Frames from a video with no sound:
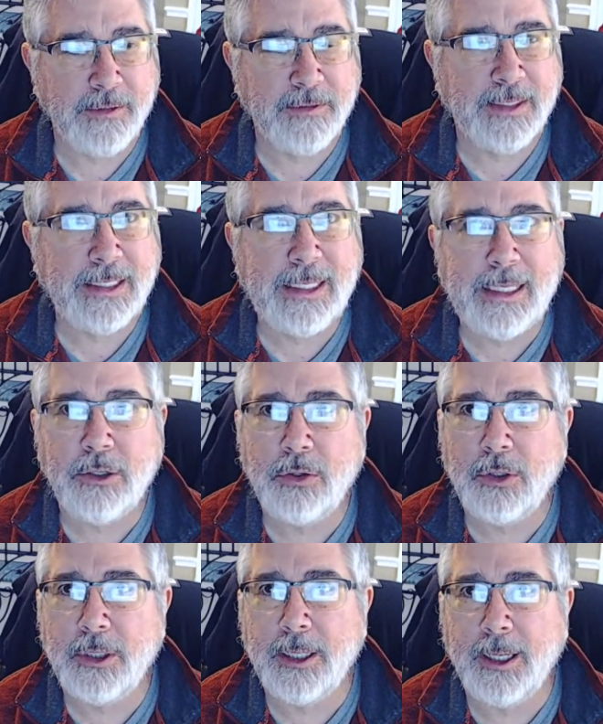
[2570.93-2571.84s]
He
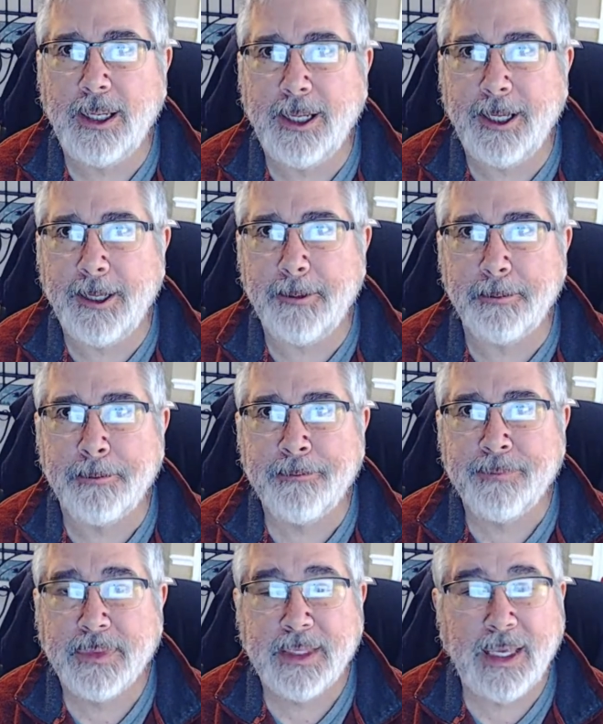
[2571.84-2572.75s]
could
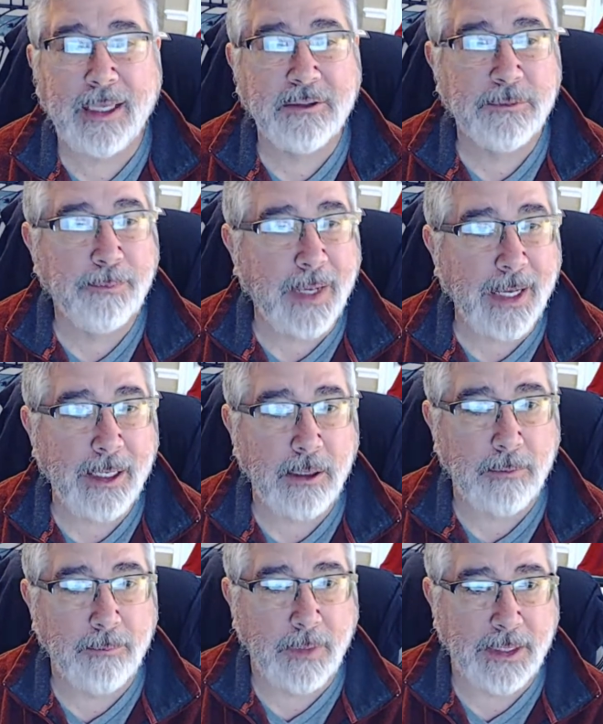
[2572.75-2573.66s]

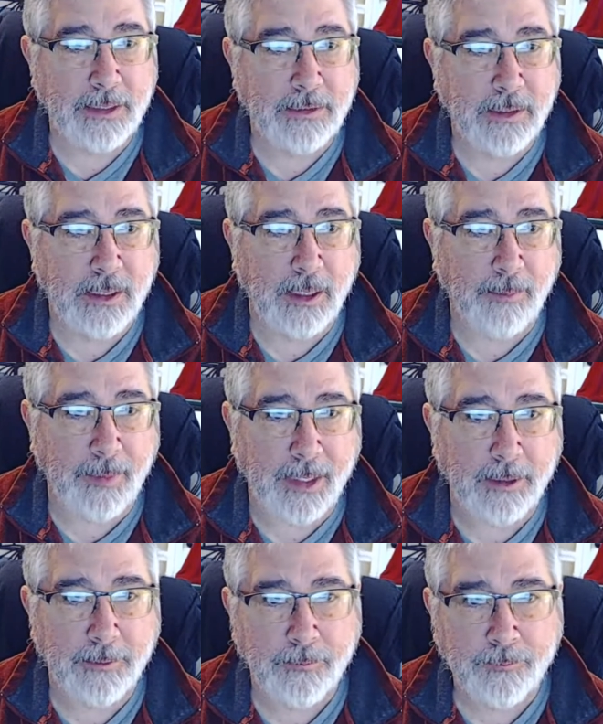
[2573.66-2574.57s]
aspire money to come
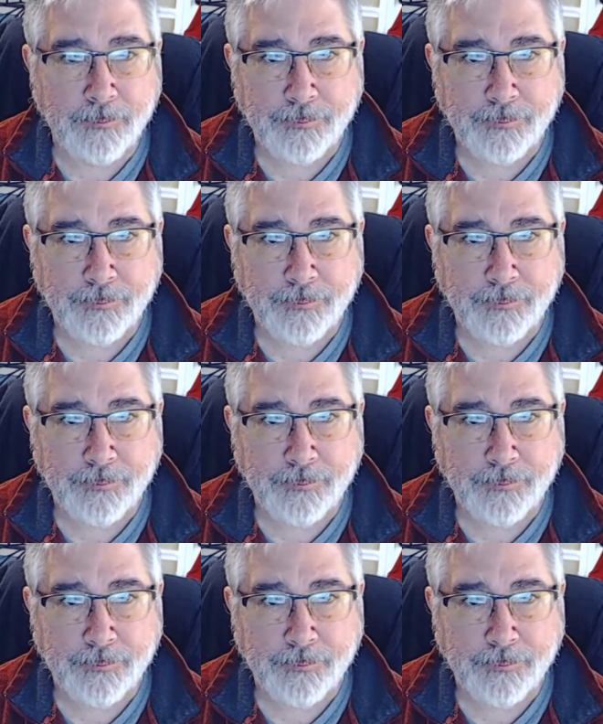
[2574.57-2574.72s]
in.